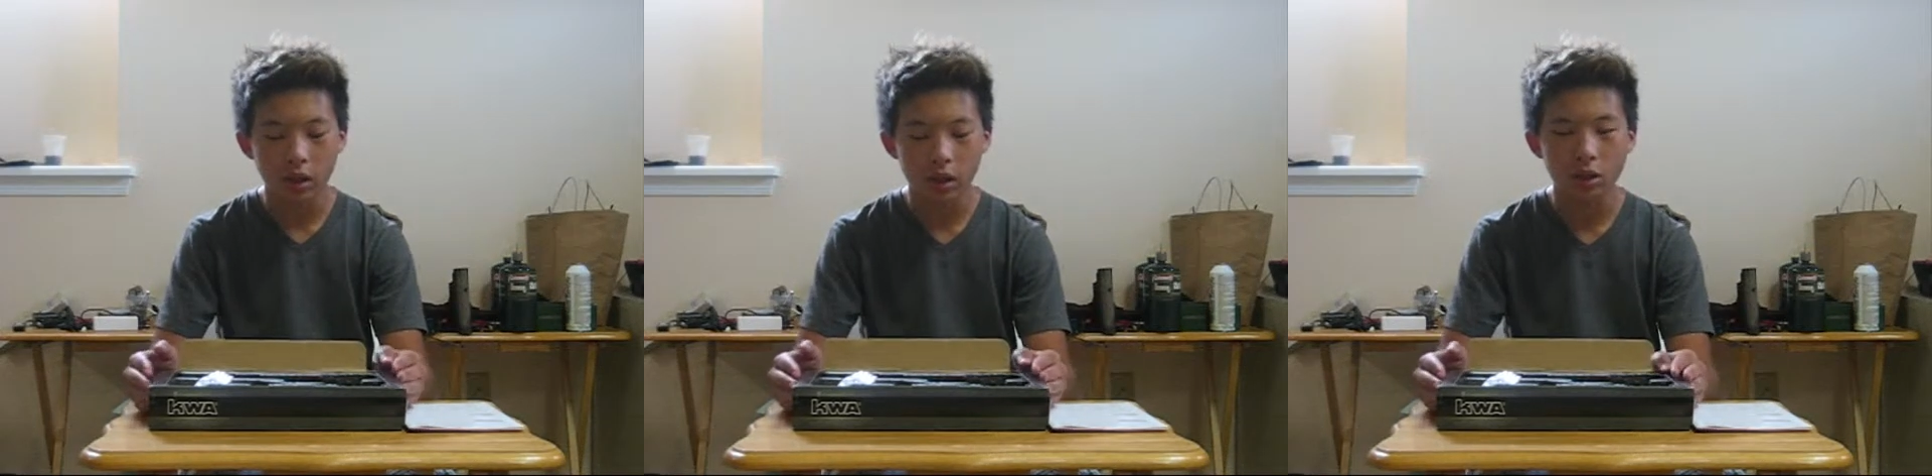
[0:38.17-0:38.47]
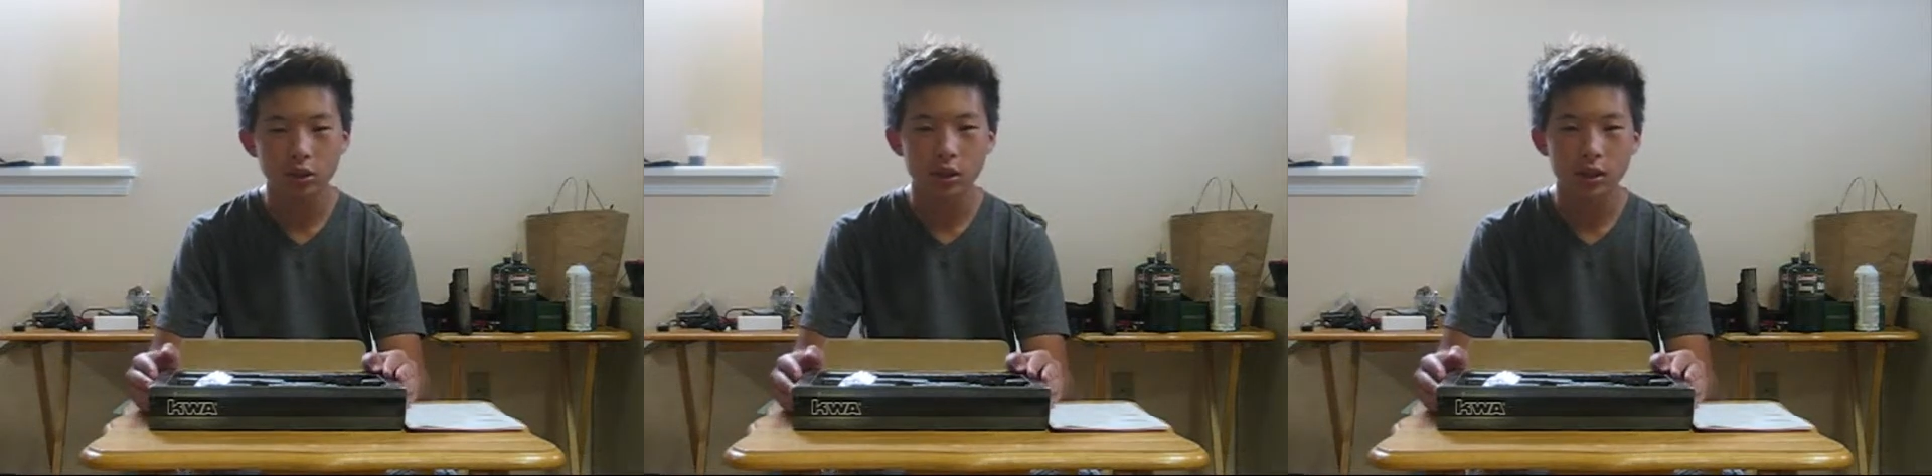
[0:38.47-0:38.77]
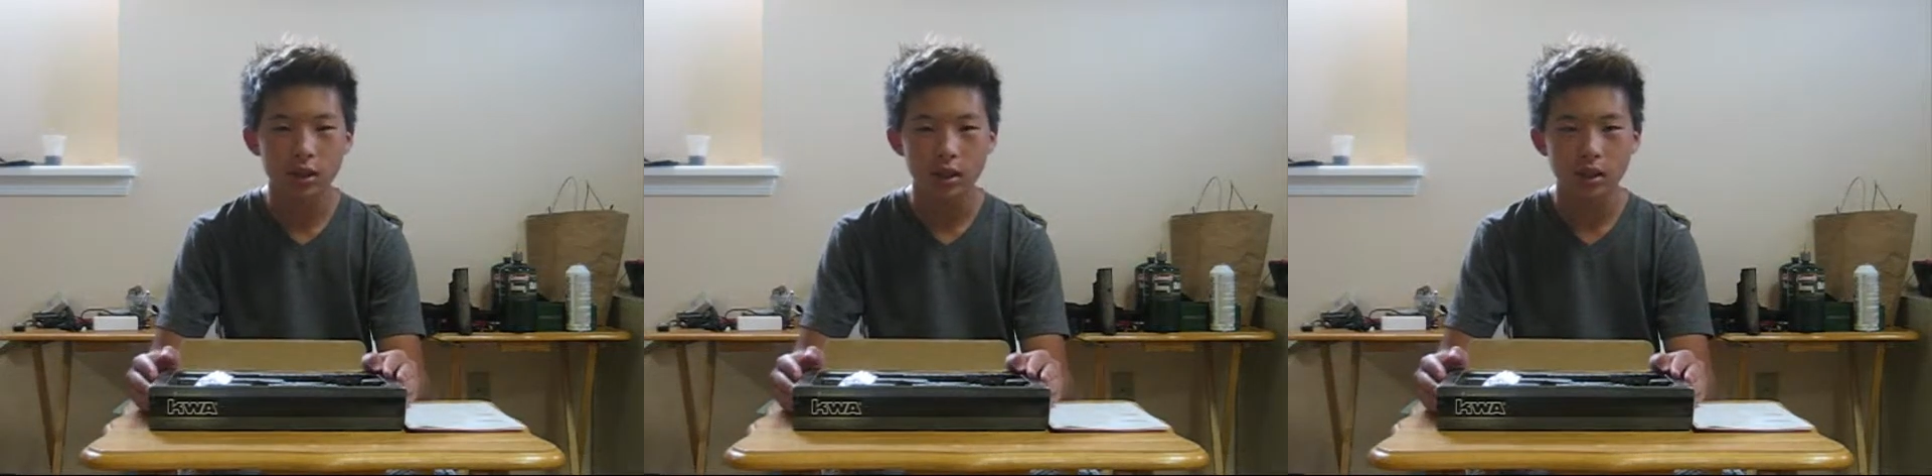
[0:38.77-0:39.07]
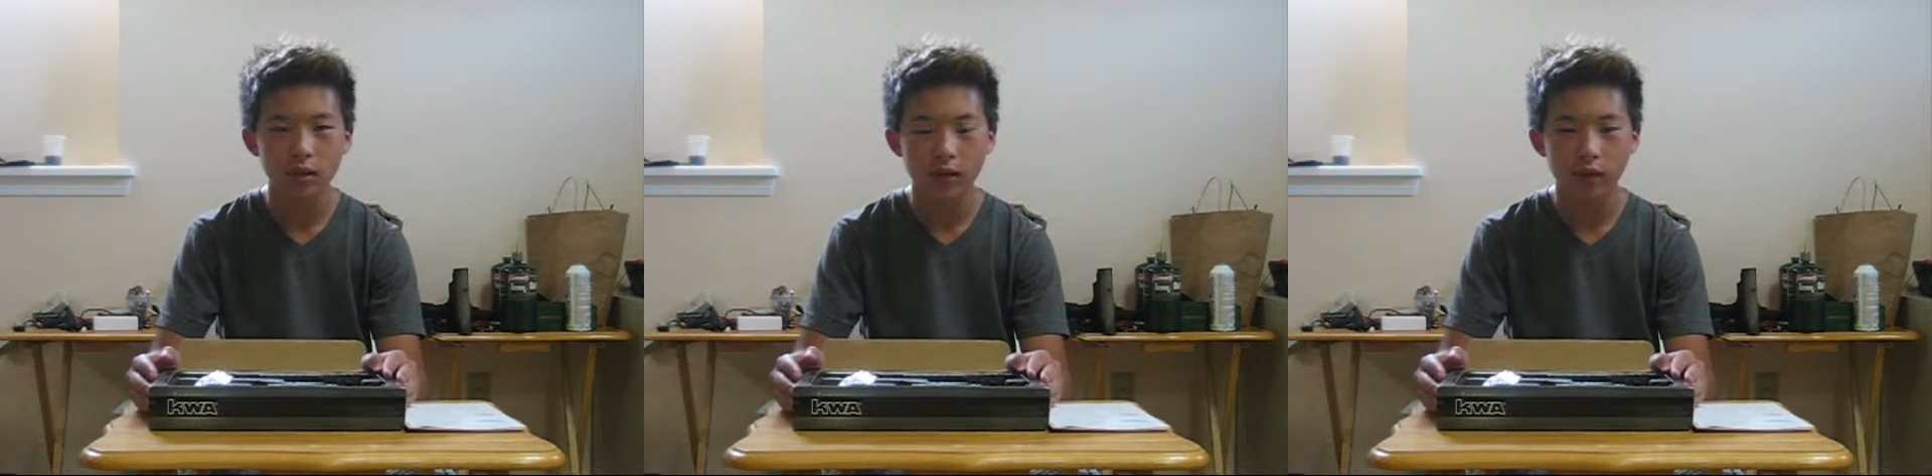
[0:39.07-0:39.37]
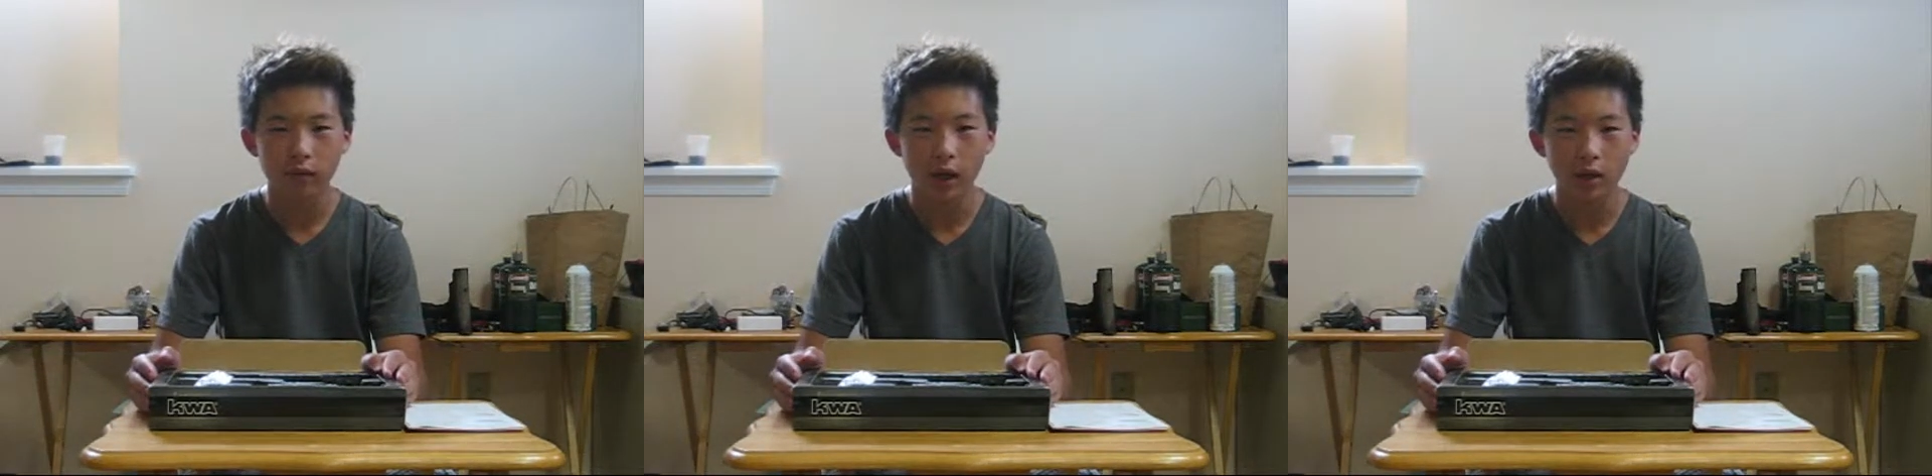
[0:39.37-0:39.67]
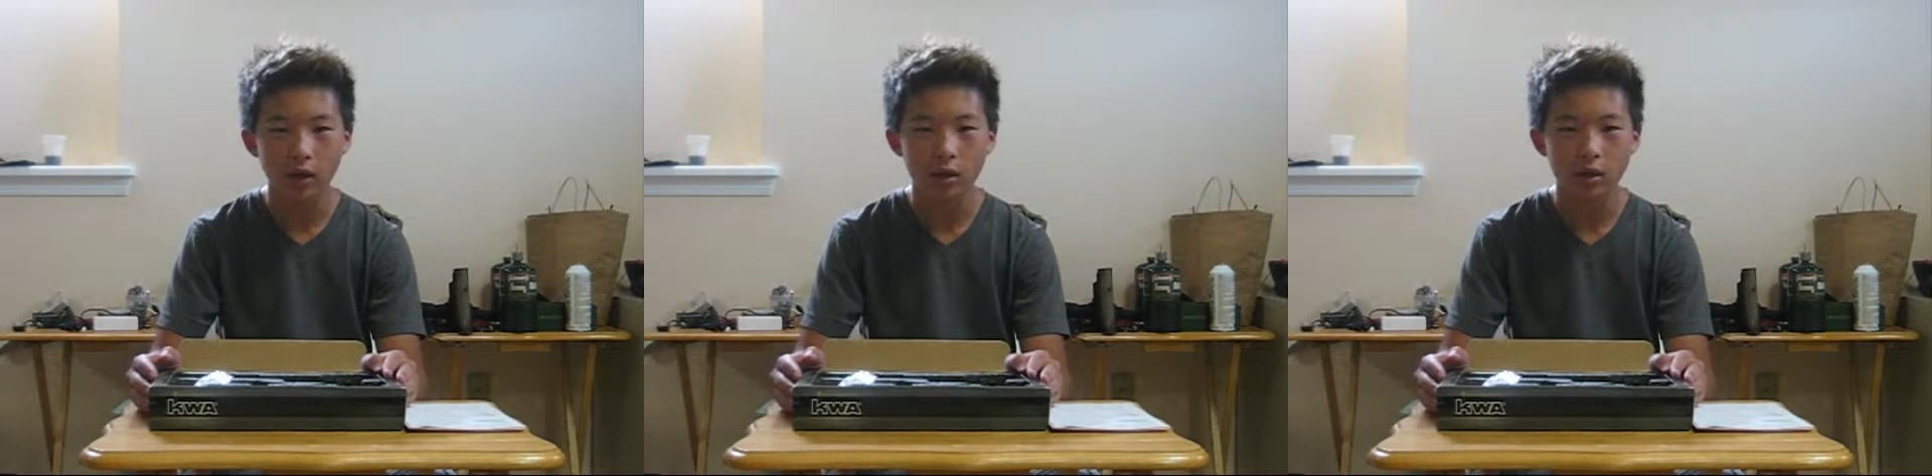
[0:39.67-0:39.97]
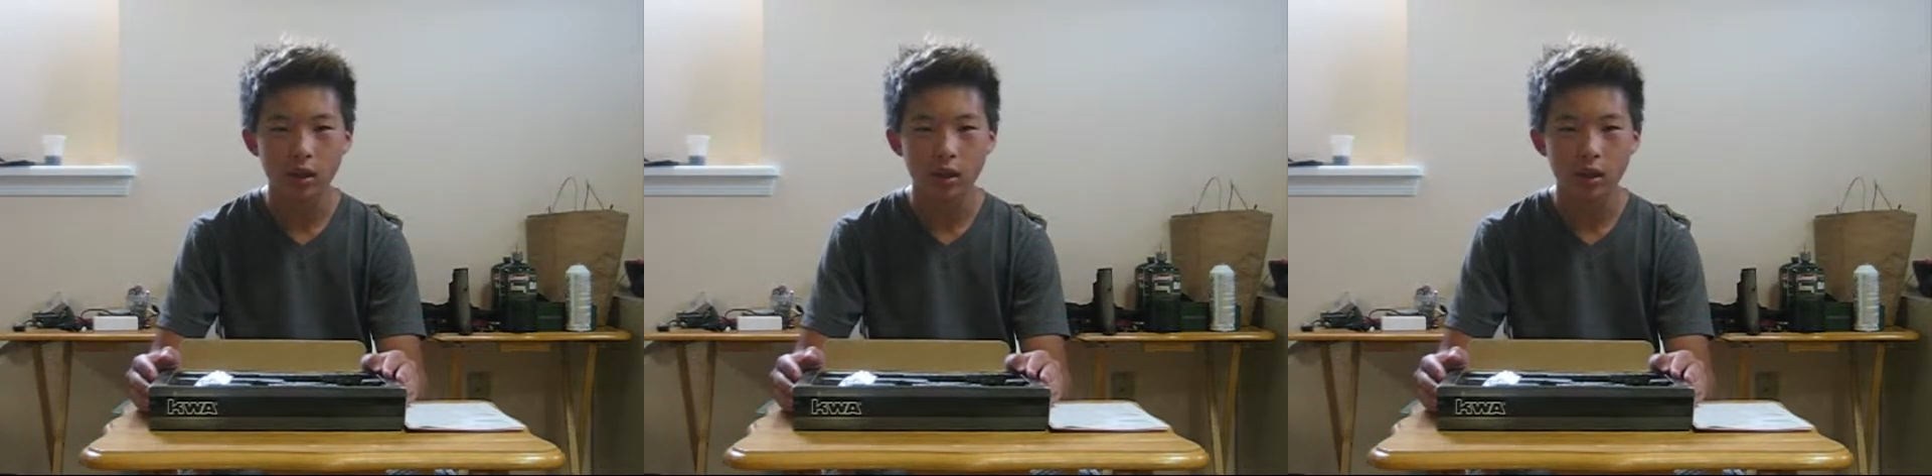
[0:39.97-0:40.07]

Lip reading: $165.